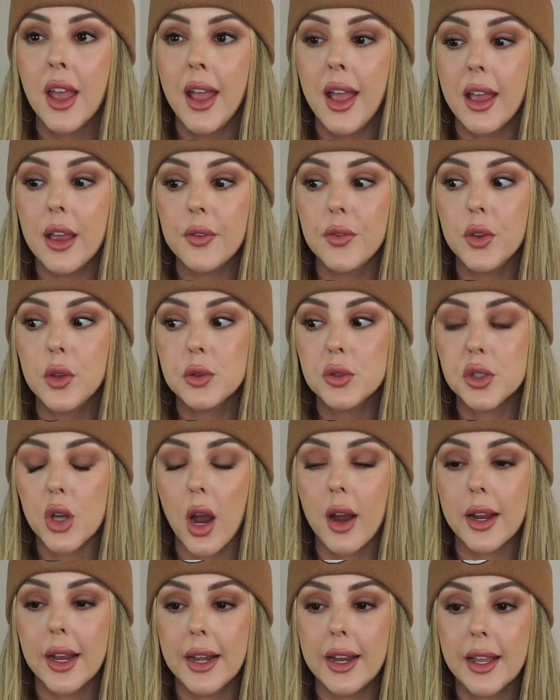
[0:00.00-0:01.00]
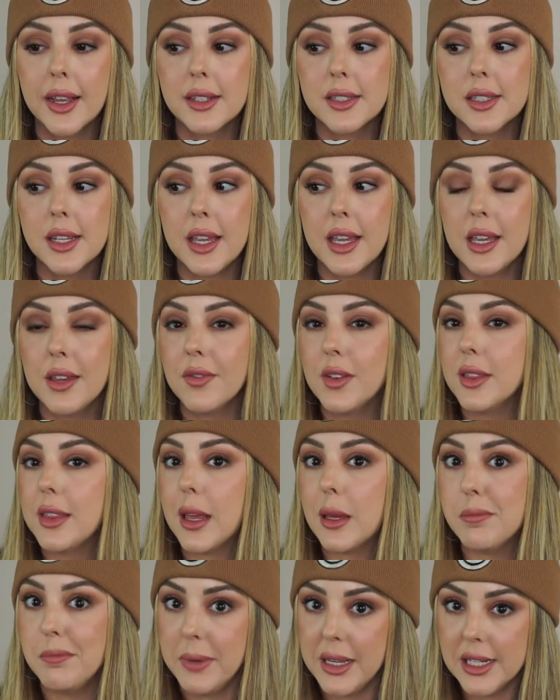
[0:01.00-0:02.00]
If you start getting into even
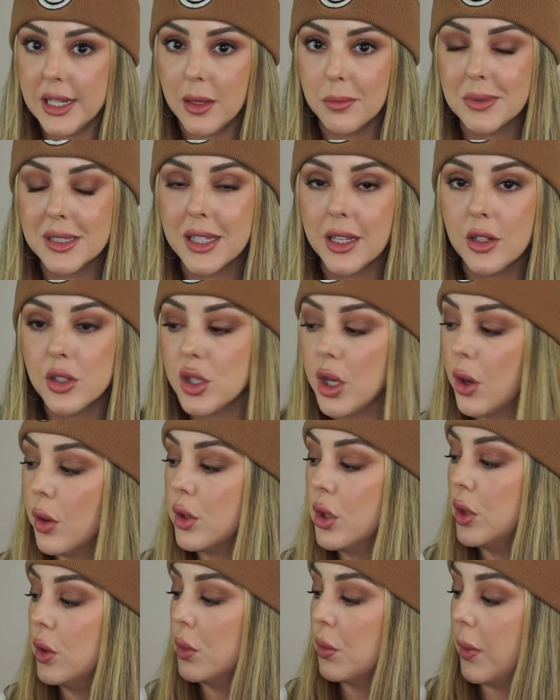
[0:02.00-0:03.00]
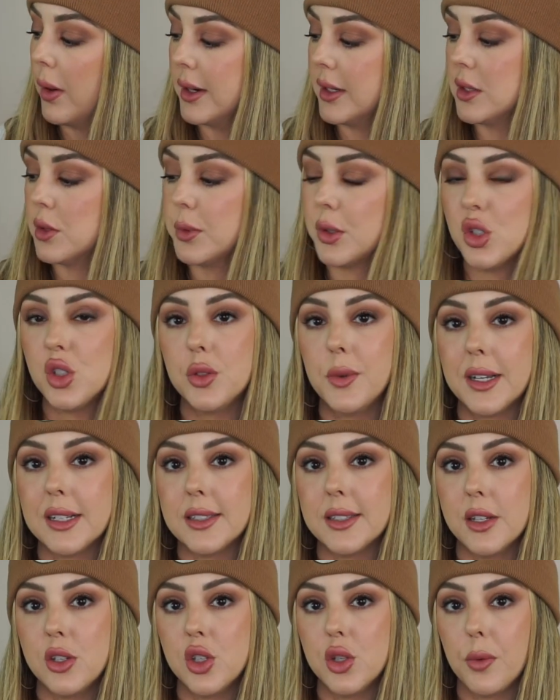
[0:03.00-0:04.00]
like medium skin tone, you'd want to switch to
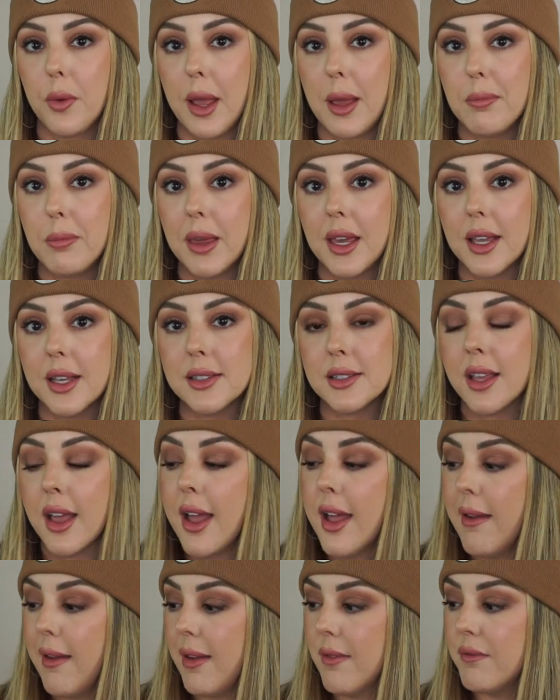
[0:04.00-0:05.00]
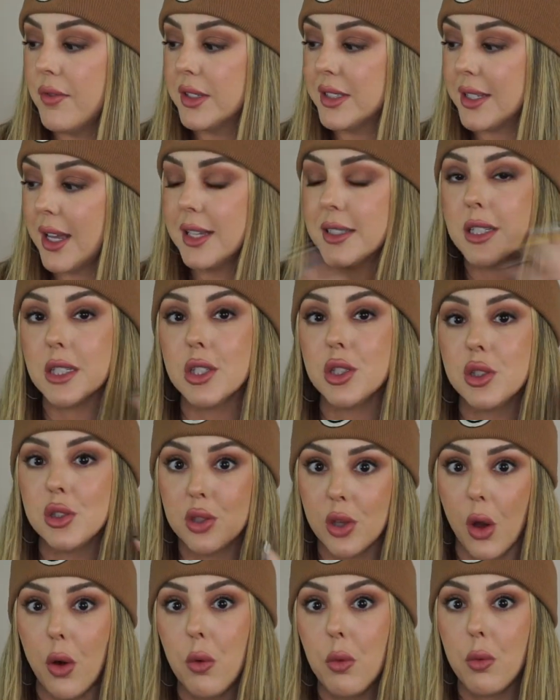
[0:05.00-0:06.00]
Accentuate because Emphasize is
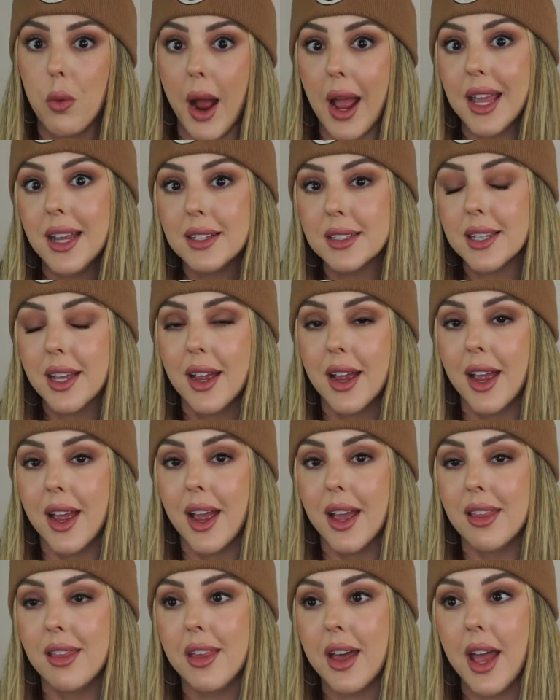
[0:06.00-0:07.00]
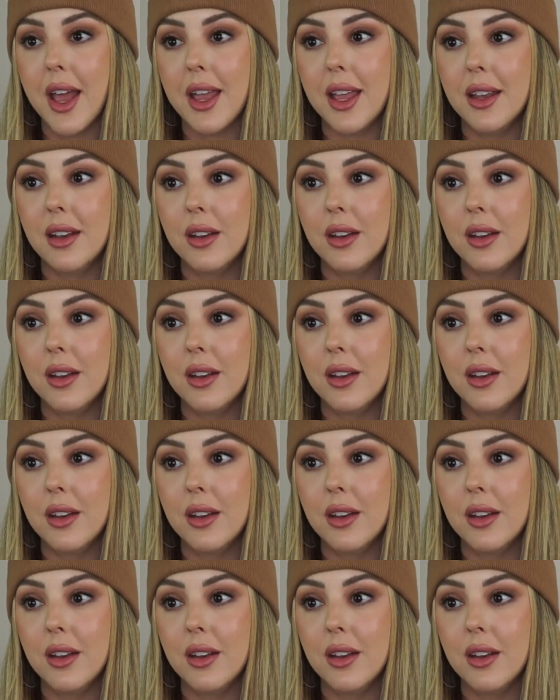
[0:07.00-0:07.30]
so white that